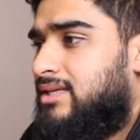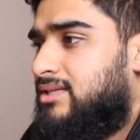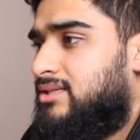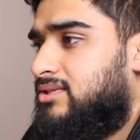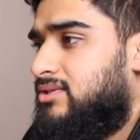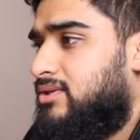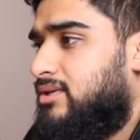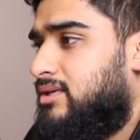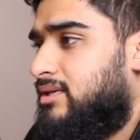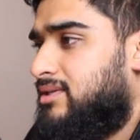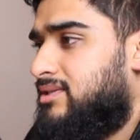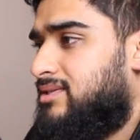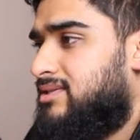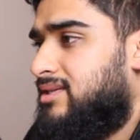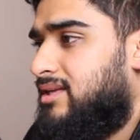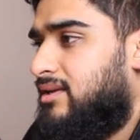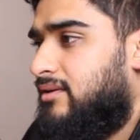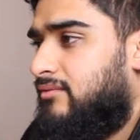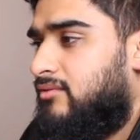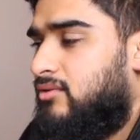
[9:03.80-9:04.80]
So you can
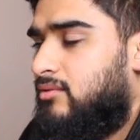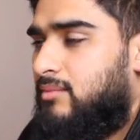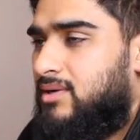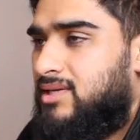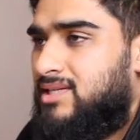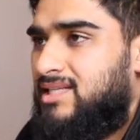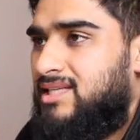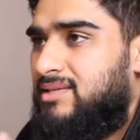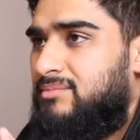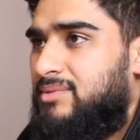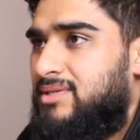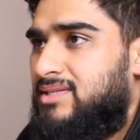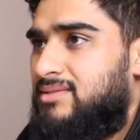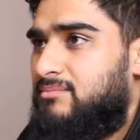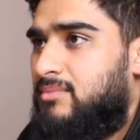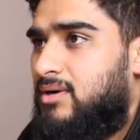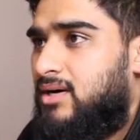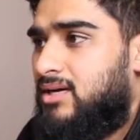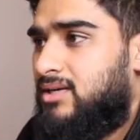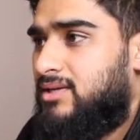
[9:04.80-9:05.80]
see I've got my TPs
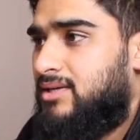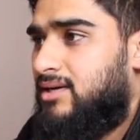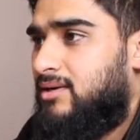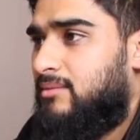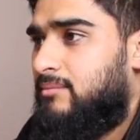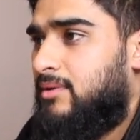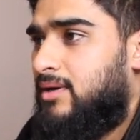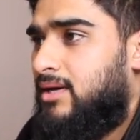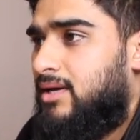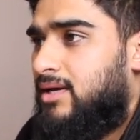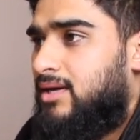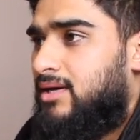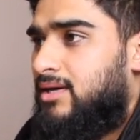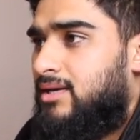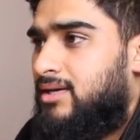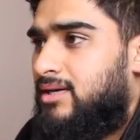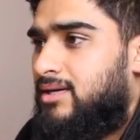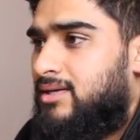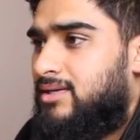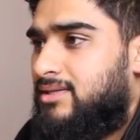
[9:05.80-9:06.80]
marked up,
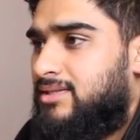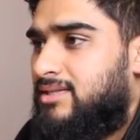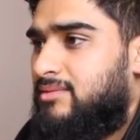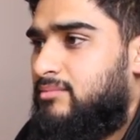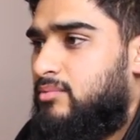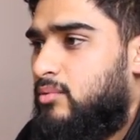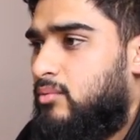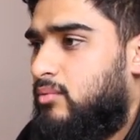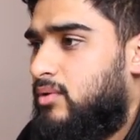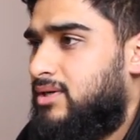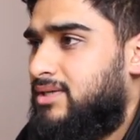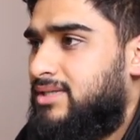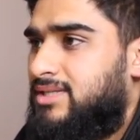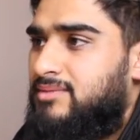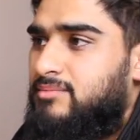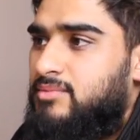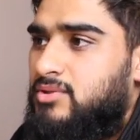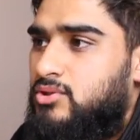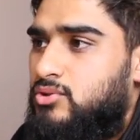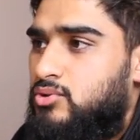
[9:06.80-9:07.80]
TP1,
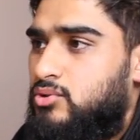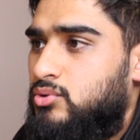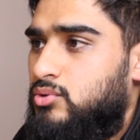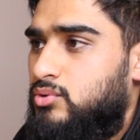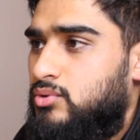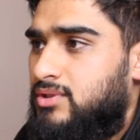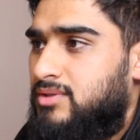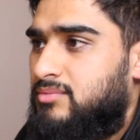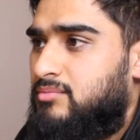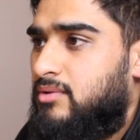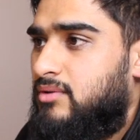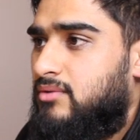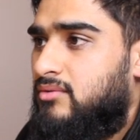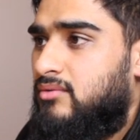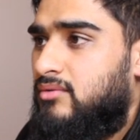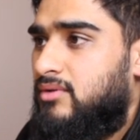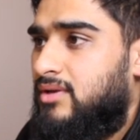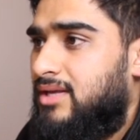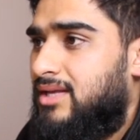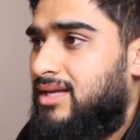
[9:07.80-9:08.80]
TP2,
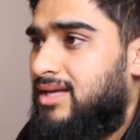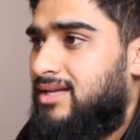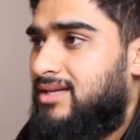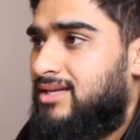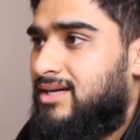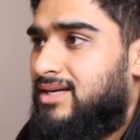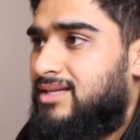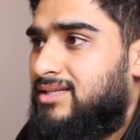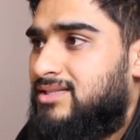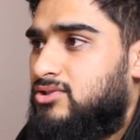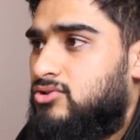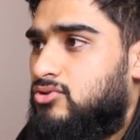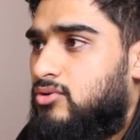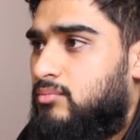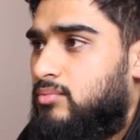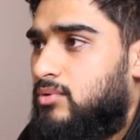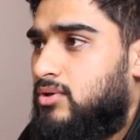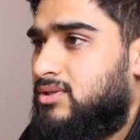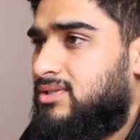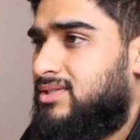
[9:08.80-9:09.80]
TP3, and I had
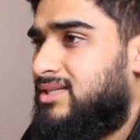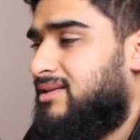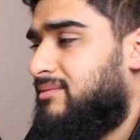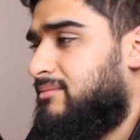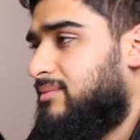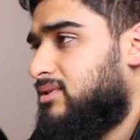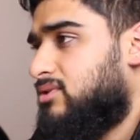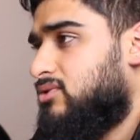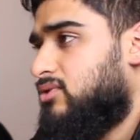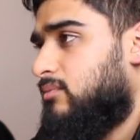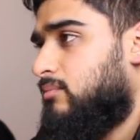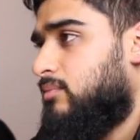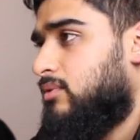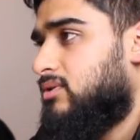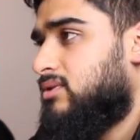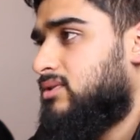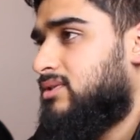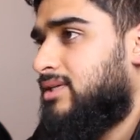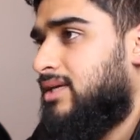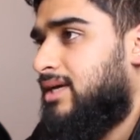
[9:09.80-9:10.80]
stop loss, hit my stop
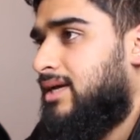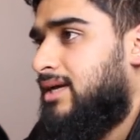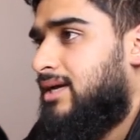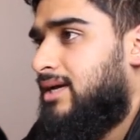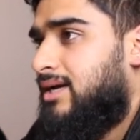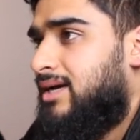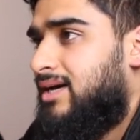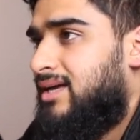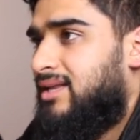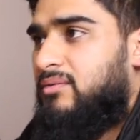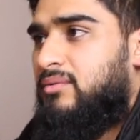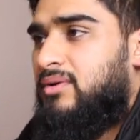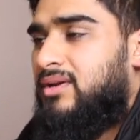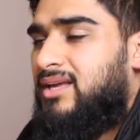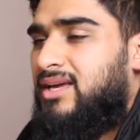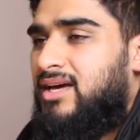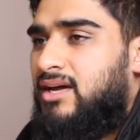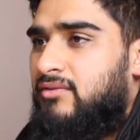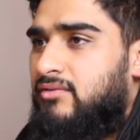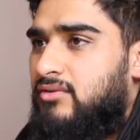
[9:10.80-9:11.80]
loss, and
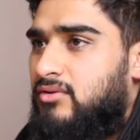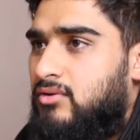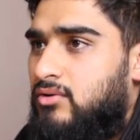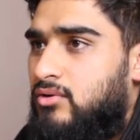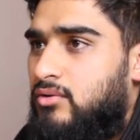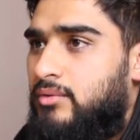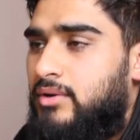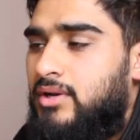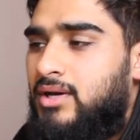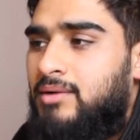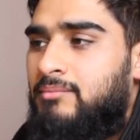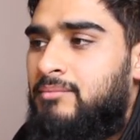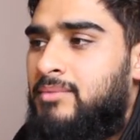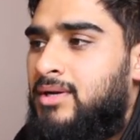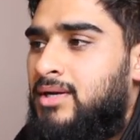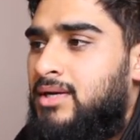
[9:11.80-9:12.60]
it carried on going up.